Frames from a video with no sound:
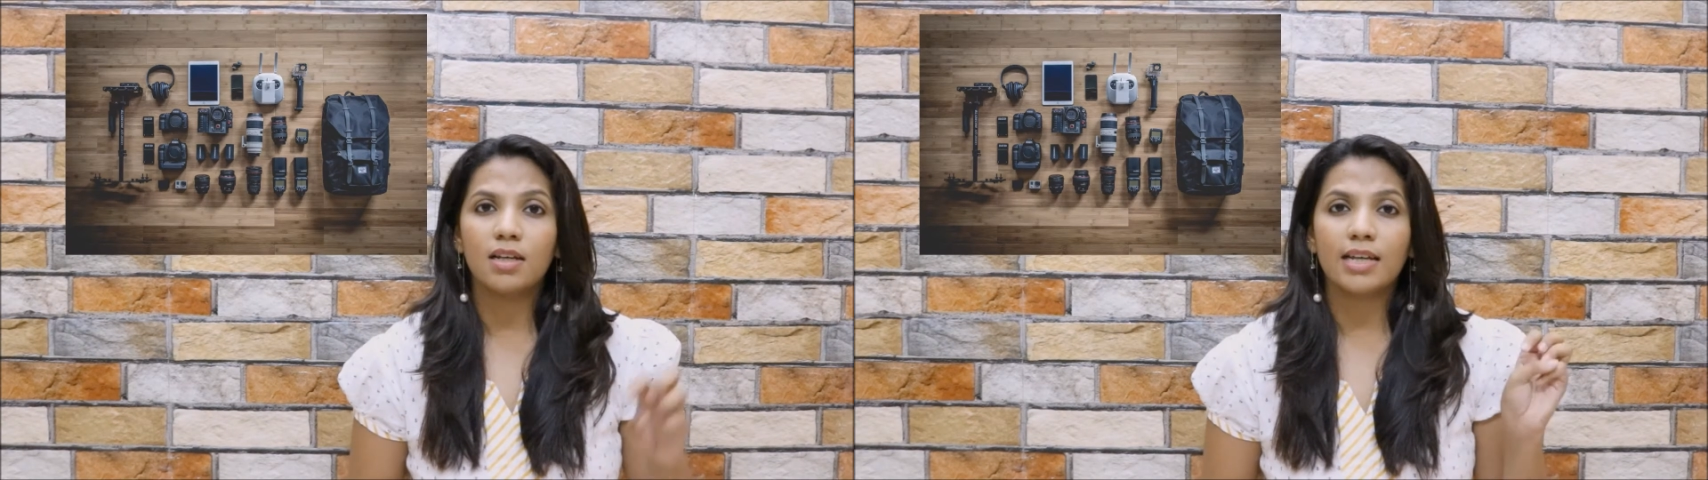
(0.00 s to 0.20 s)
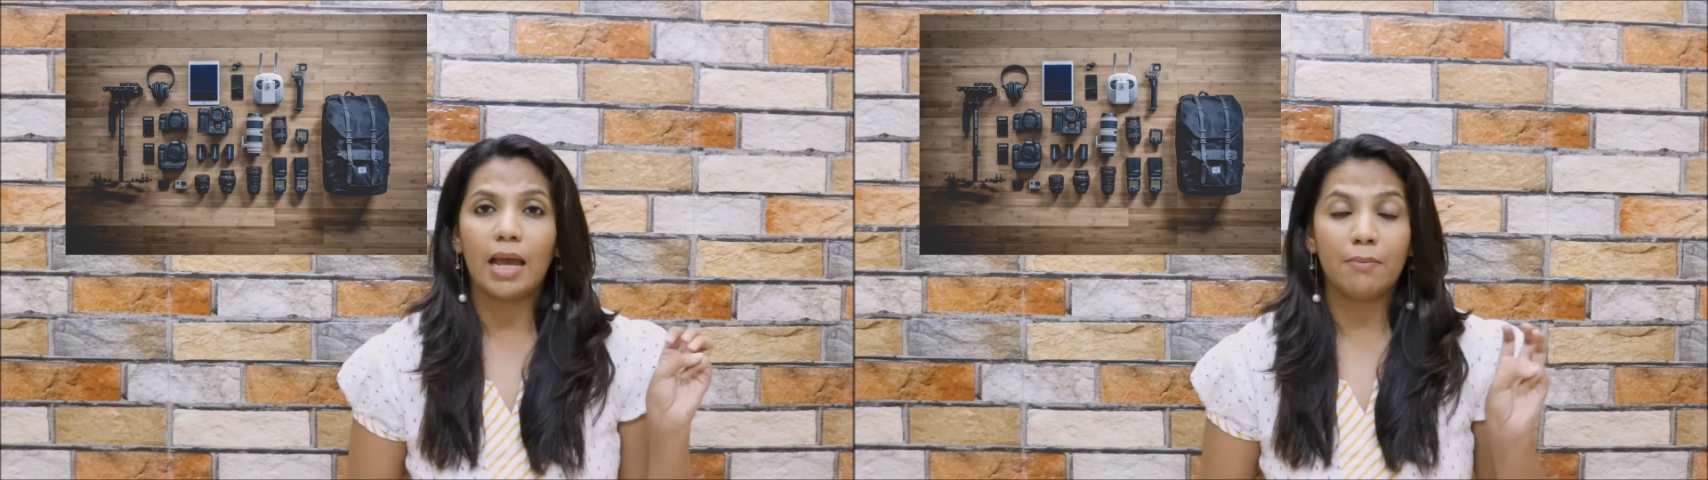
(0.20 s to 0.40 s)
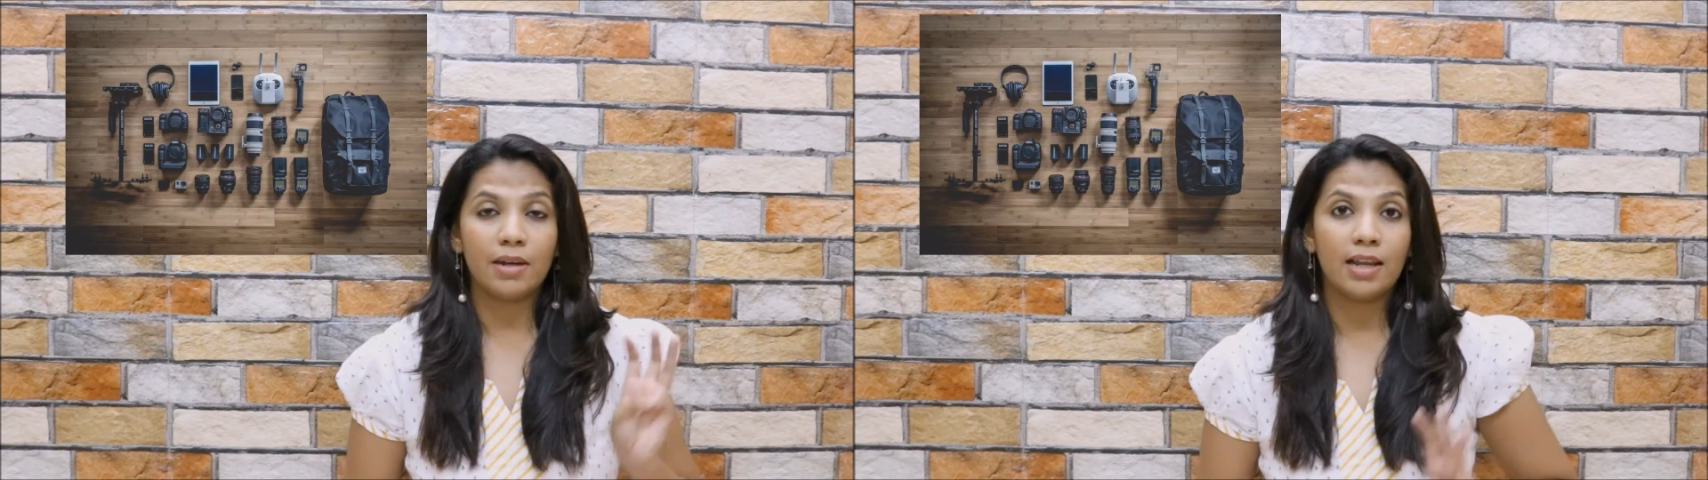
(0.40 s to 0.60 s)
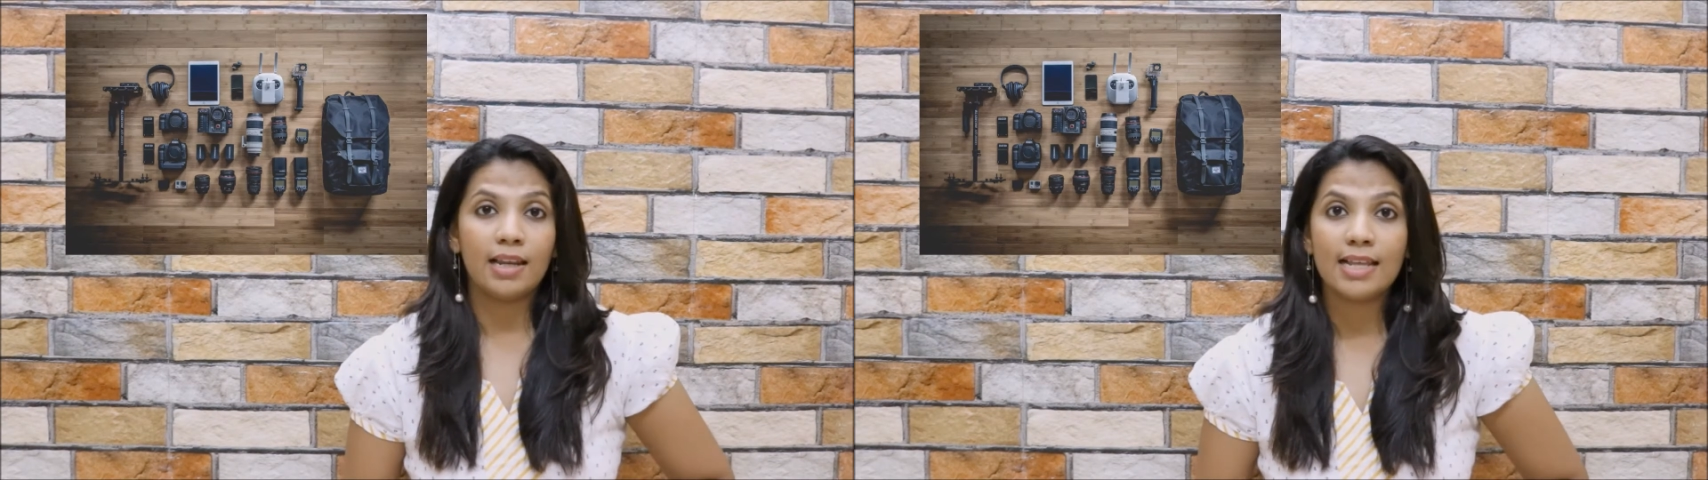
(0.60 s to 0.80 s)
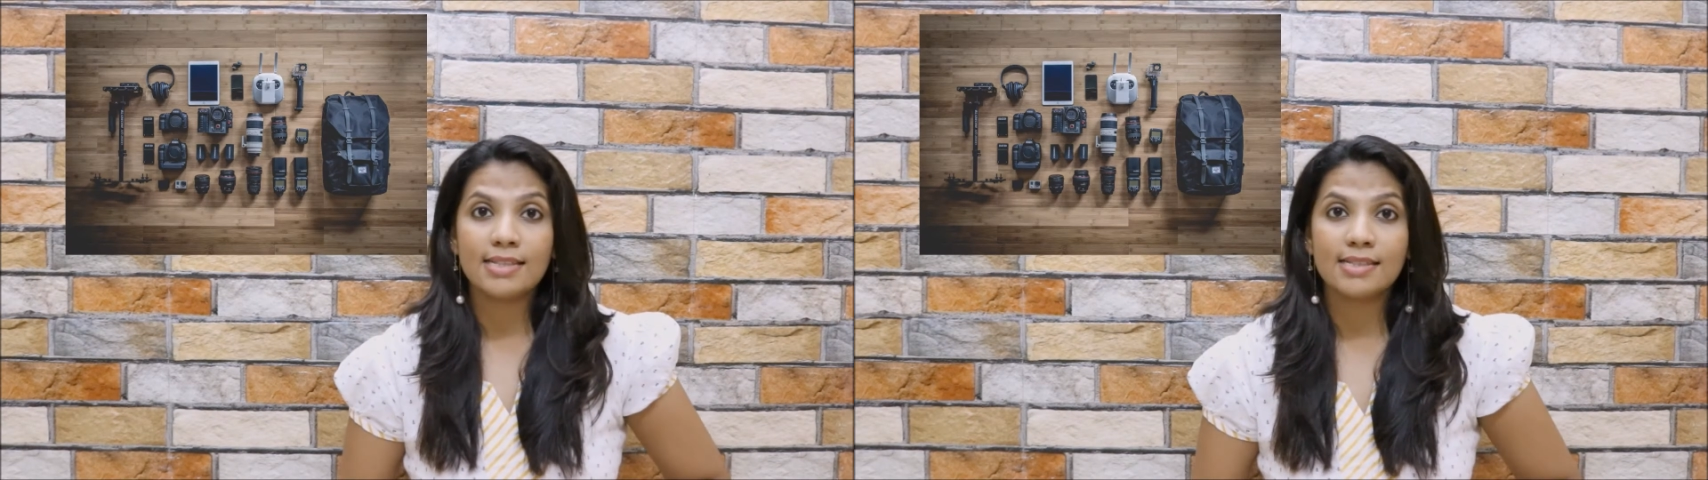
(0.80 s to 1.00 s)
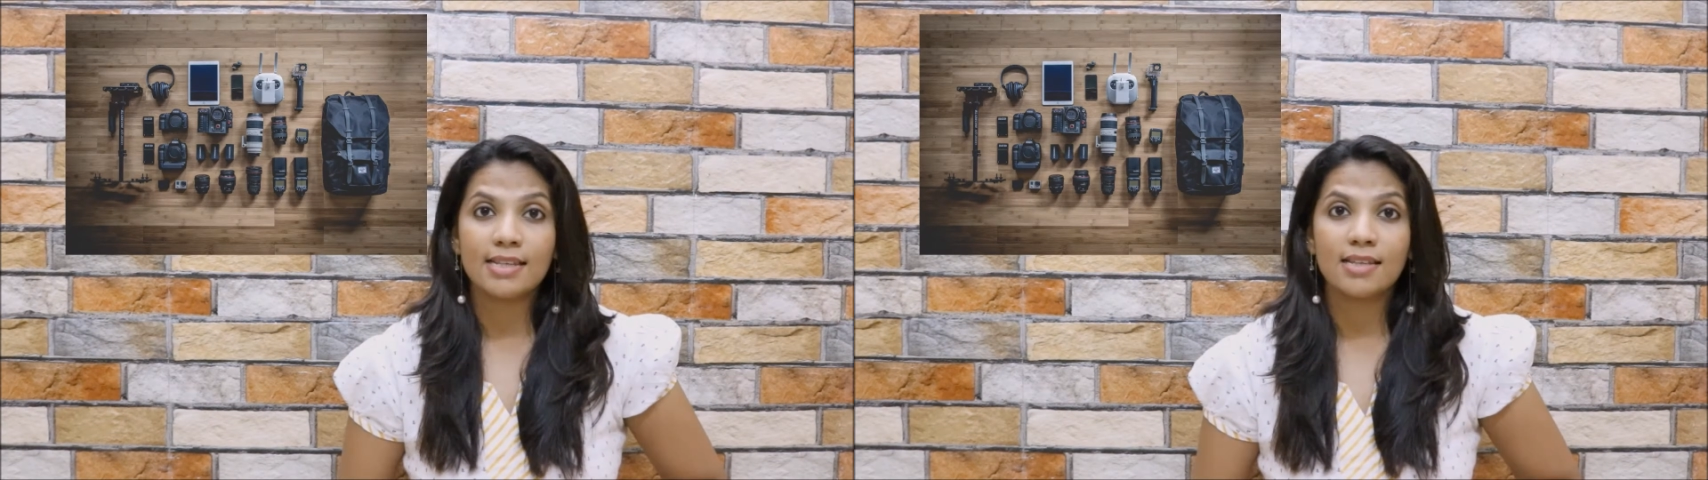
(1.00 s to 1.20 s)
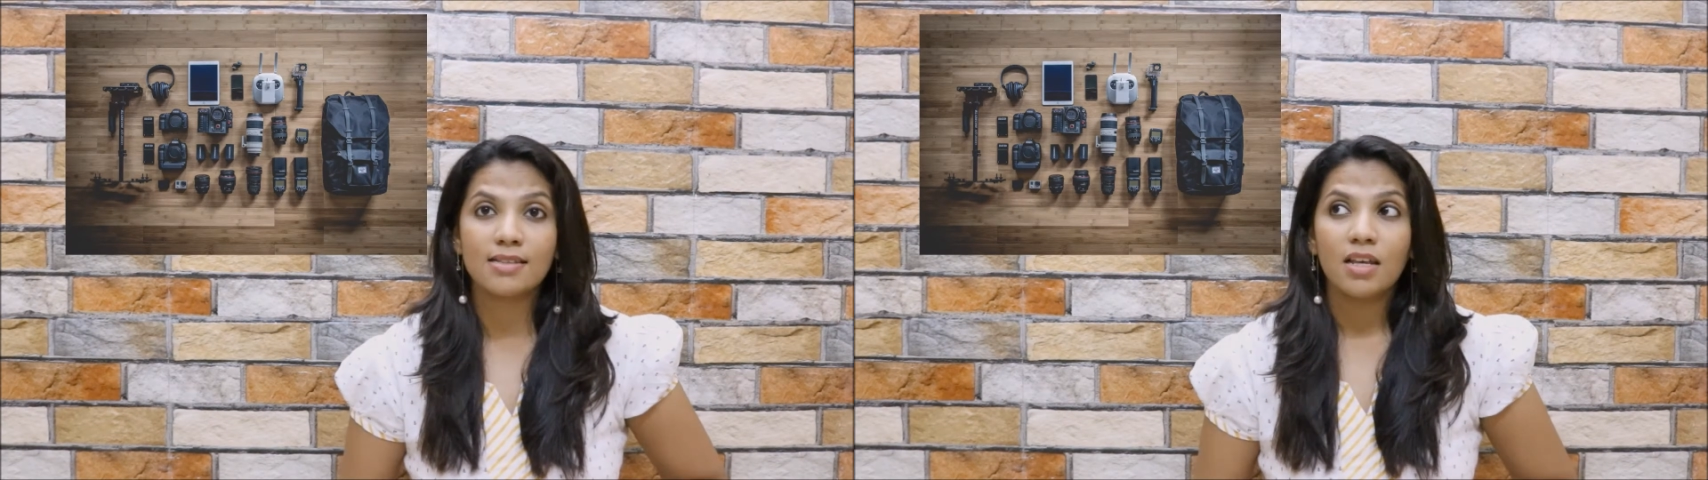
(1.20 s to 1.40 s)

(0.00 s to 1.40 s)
camera lenses.